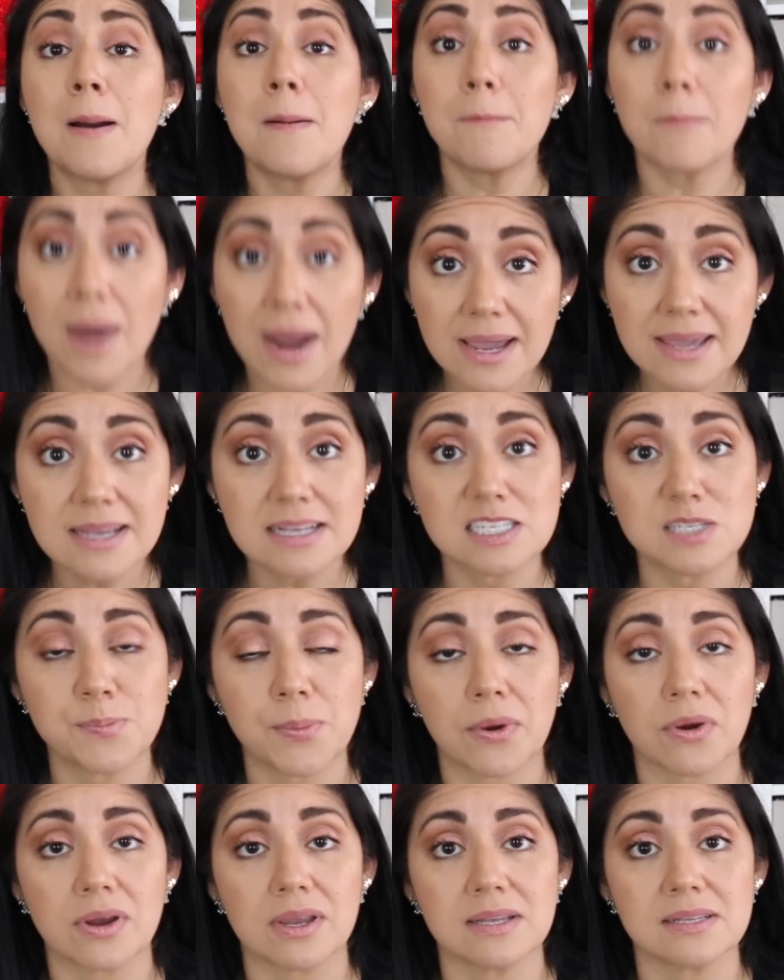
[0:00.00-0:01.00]
my
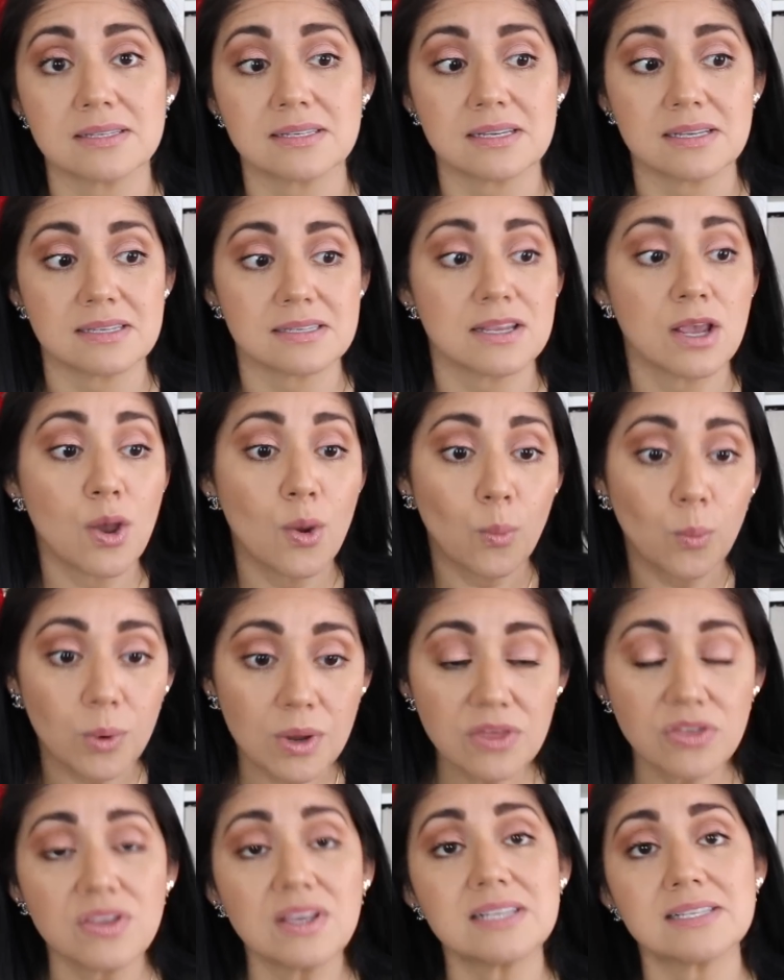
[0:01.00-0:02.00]
experiences
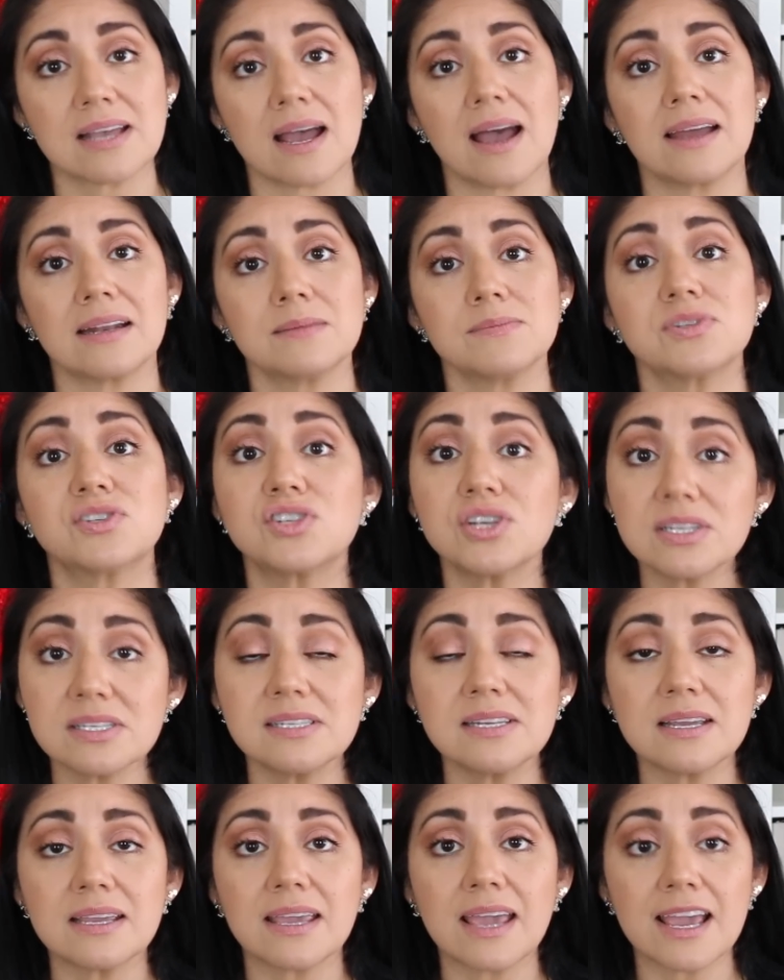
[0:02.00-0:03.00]
with these items,
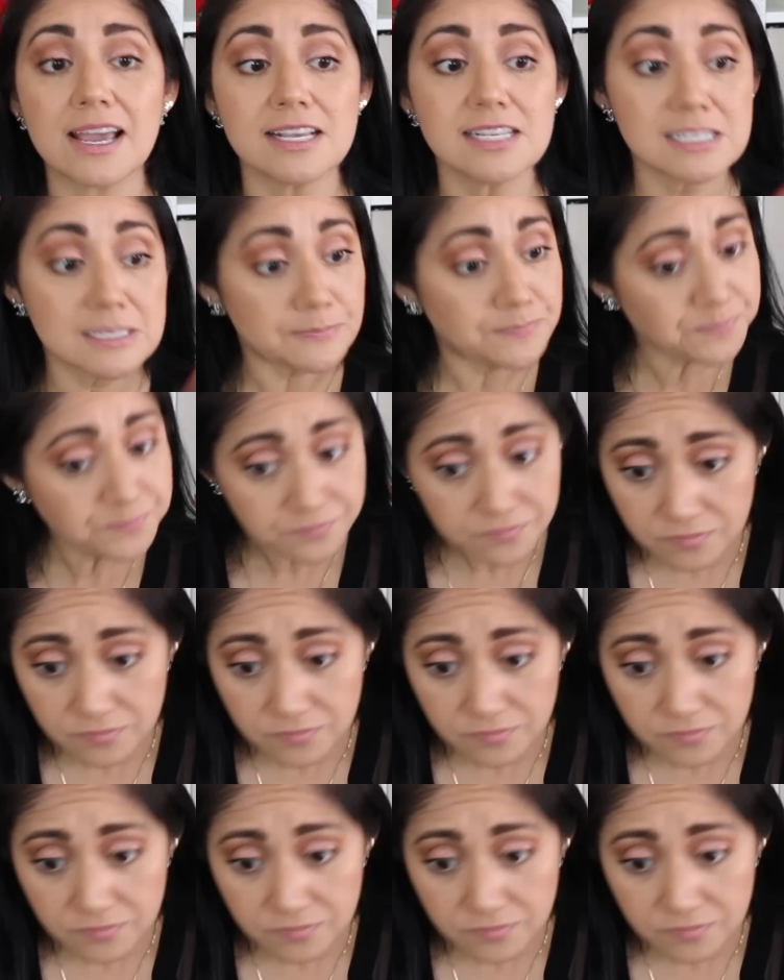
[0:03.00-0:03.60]
just in case